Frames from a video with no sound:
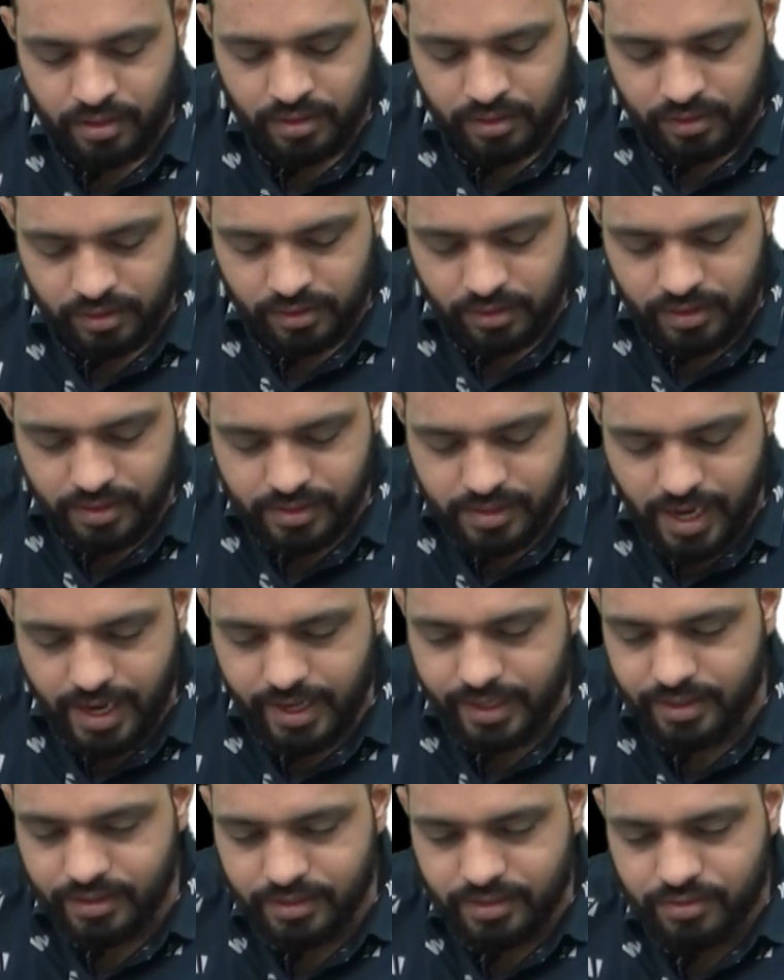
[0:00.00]
This
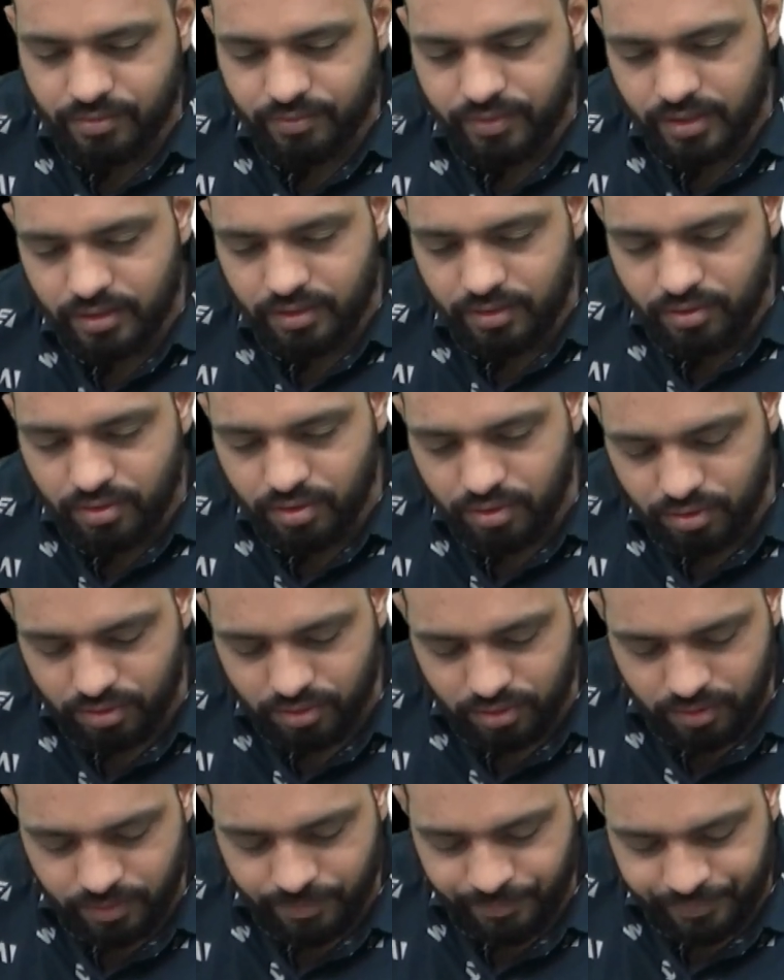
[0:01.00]
iris will
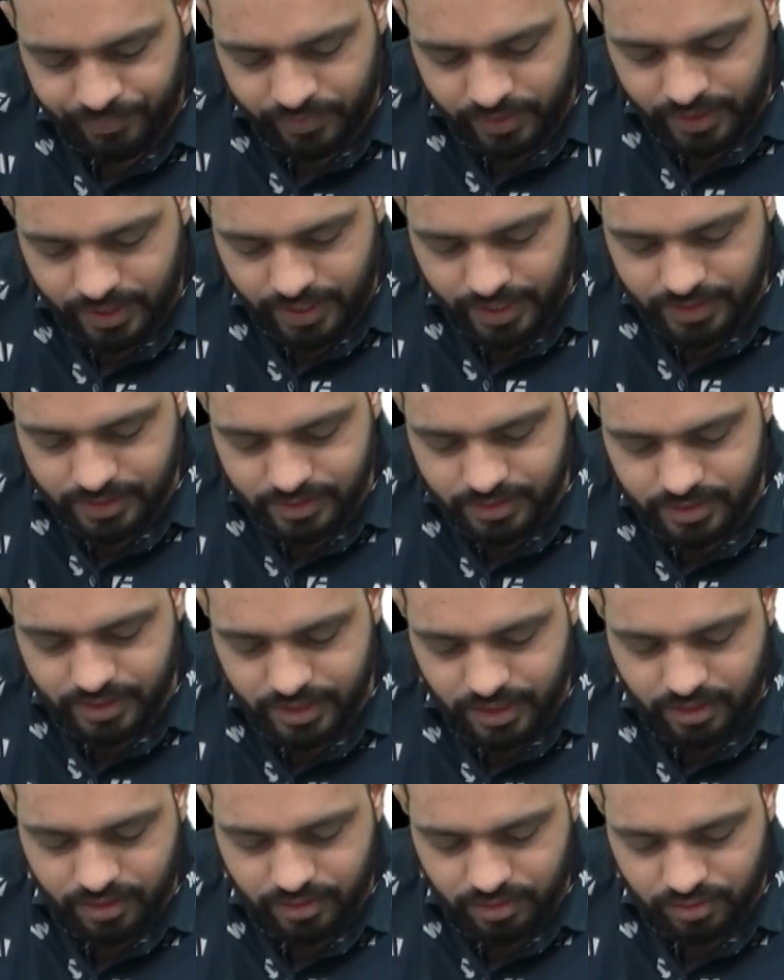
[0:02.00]
go and
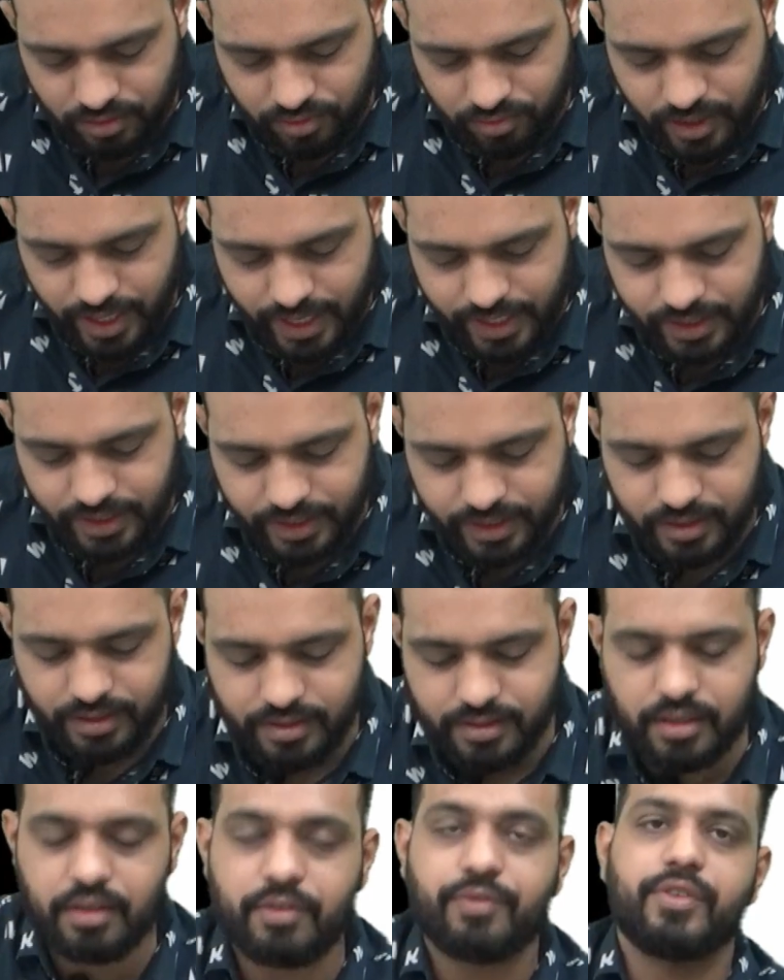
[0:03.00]
stick to the anterior
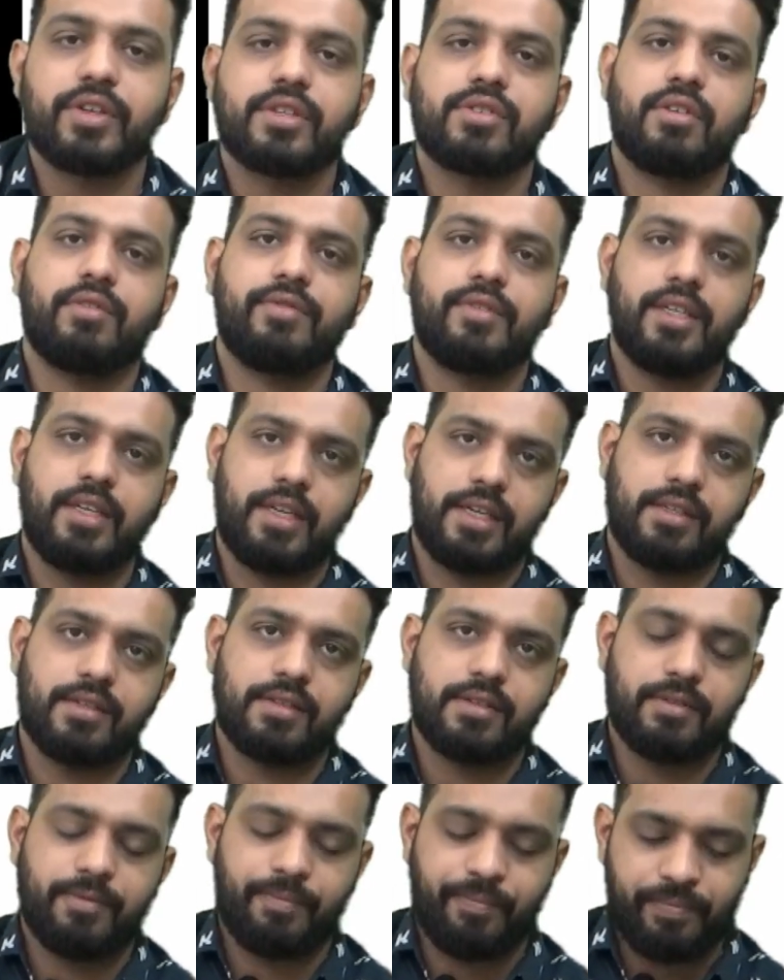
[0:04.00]
surface of the lens.